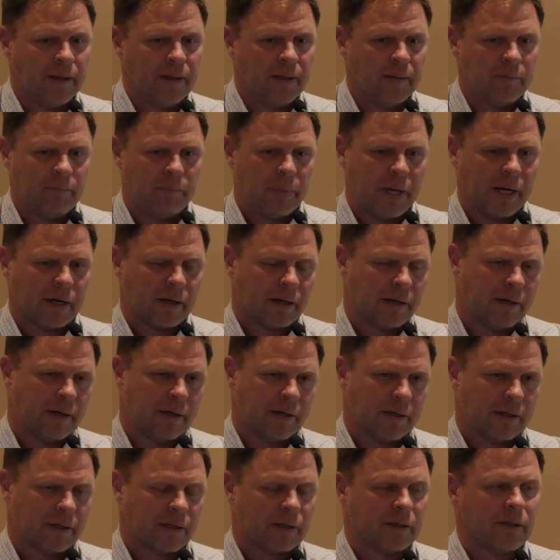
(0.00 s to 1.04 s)

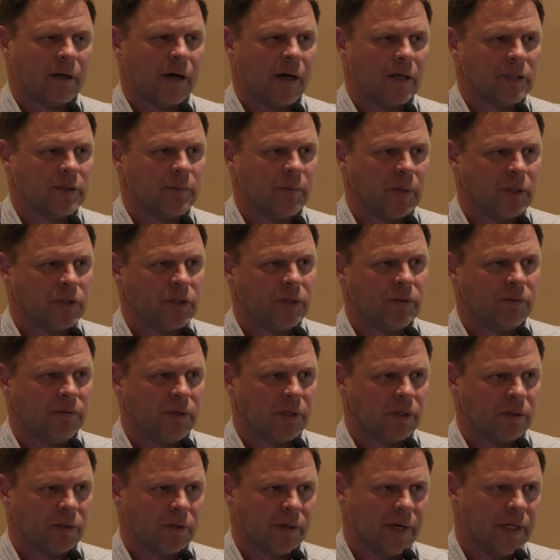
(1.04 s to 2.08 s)
barrier across much of
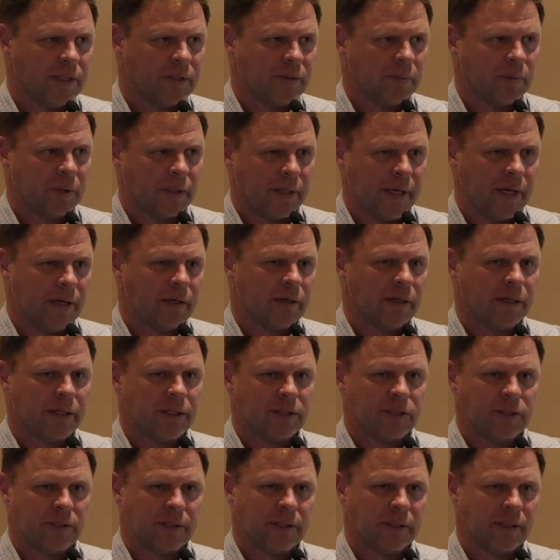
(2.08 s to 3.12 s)
your grazable
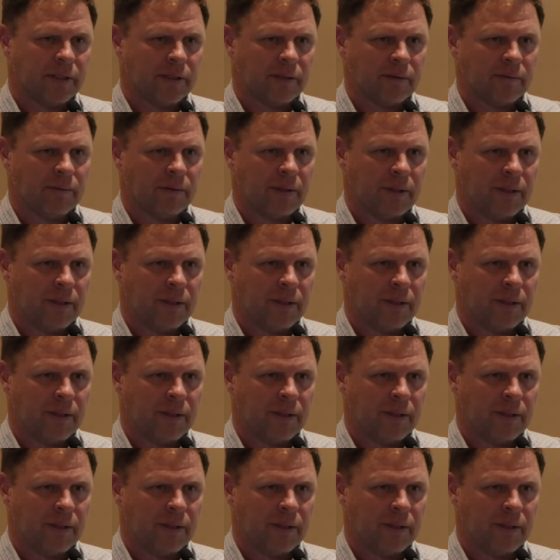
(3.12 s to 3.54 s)
acreage that